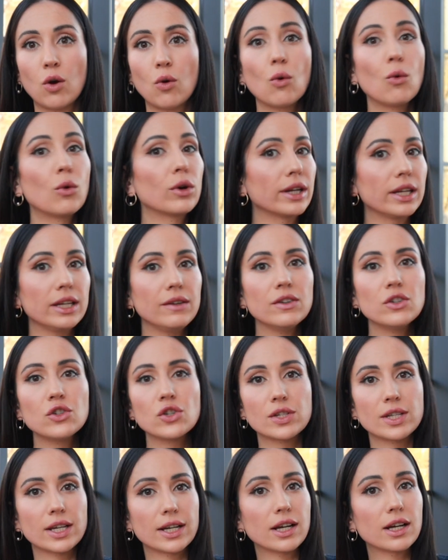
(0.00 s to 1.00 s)
or even
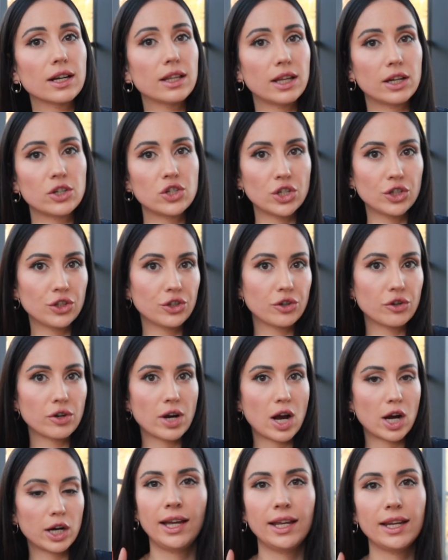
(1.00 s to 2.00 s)
just like a clutch under your
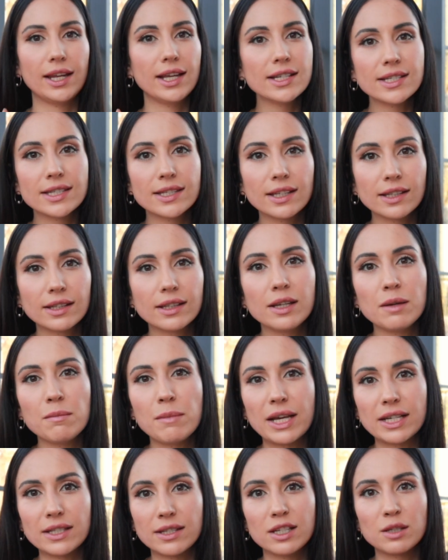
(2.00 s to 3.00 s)
arm, it instantly
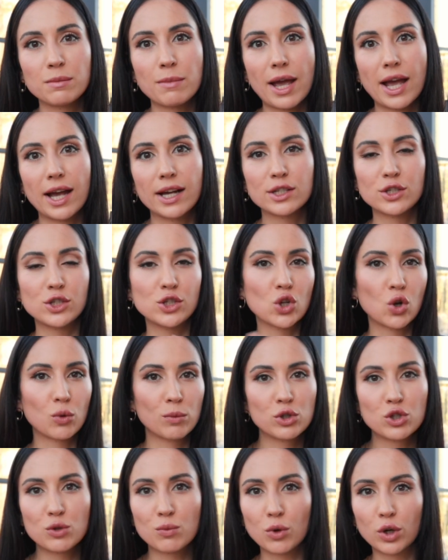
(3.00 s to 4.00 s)
makes this bag so
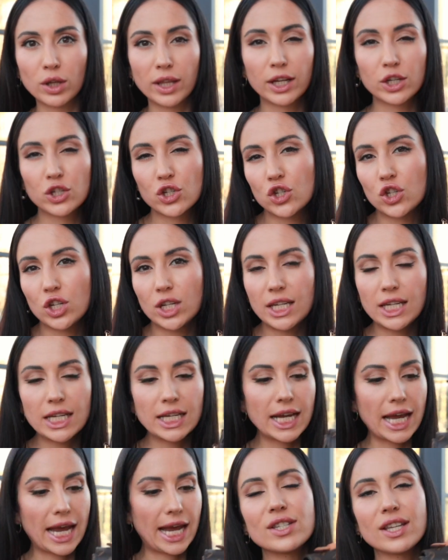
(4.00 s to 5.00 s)
much more like
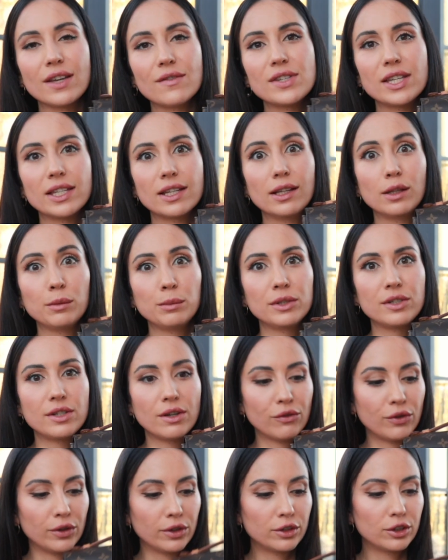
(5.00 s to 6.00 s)
chic gives it a little bit
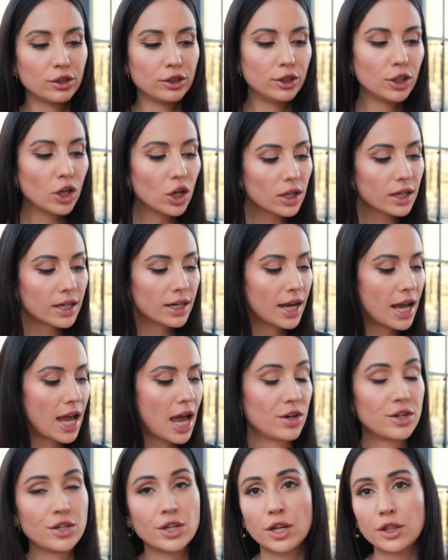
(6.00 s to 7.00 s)
different look.
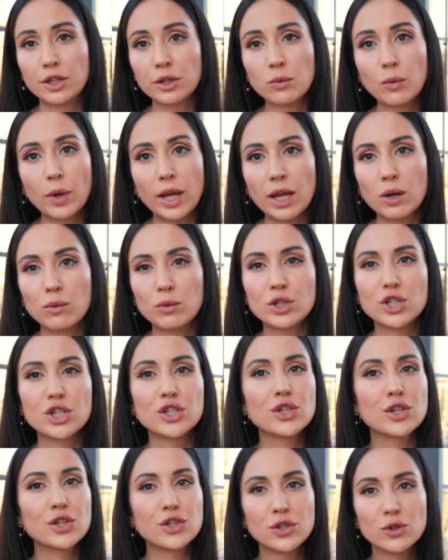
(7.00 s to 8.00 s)
Another way, which
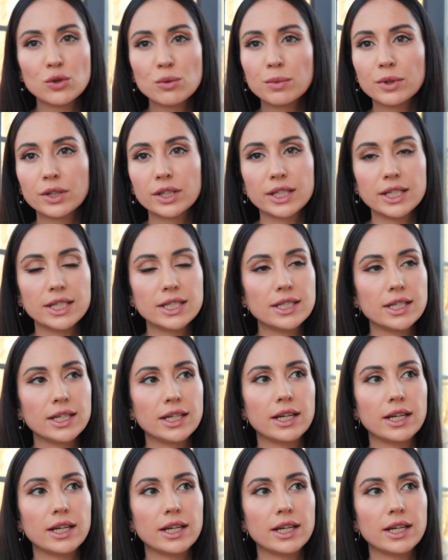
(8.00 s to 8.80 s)
is super easy,